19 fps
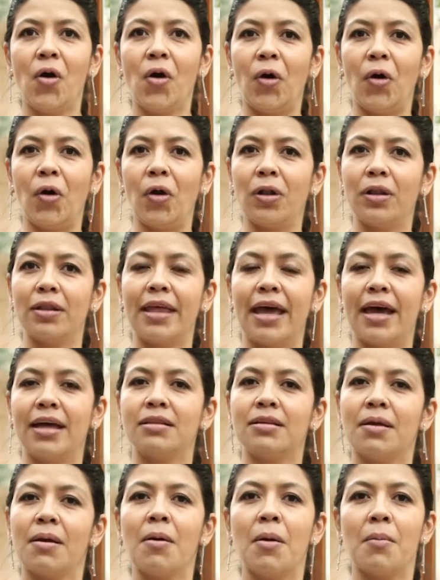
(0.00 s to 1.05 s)
all
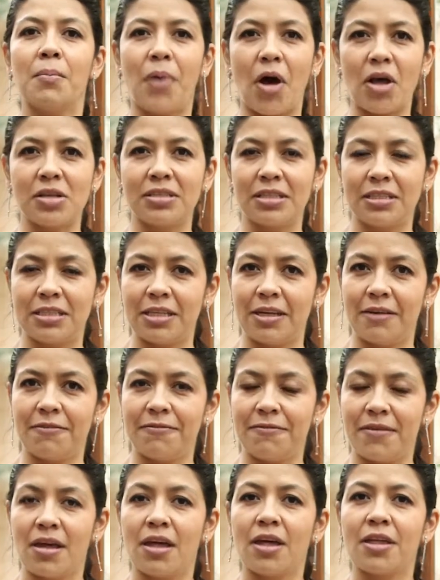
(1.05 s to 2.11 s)
that
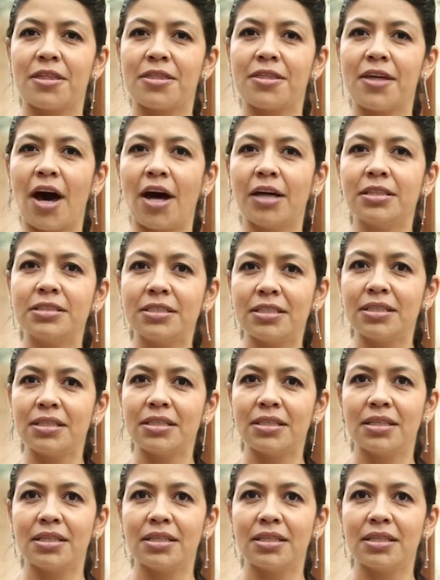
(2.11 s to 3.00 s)
positive thought